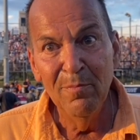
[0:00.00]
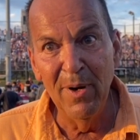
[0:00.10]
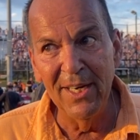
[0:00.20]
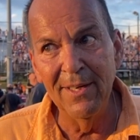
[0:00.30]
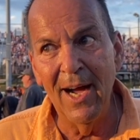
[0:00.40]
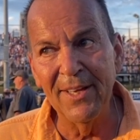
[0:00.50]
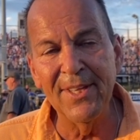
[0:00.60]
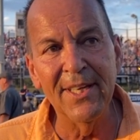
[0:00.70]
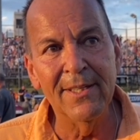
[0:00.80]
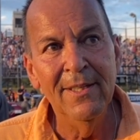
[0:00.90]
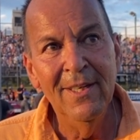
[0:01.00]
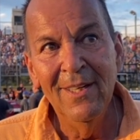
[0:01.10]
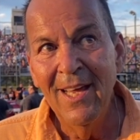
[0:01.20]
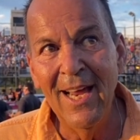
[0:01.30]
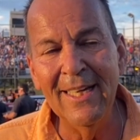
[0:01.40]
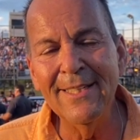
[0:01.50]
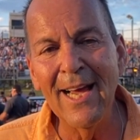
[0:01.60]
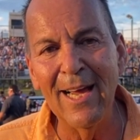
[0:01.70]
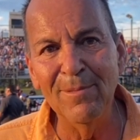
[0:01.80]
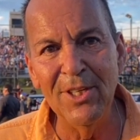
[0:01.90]
But I think
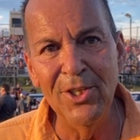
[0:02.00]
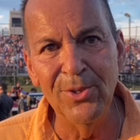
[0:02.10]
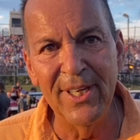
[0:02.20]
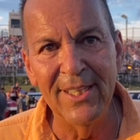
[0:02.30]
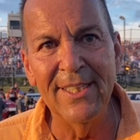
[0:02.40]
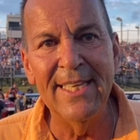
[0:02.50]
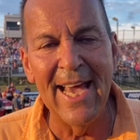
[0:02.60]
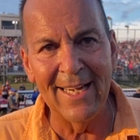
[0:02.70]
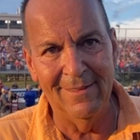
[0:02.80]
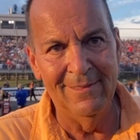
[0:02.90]
anytime that you can get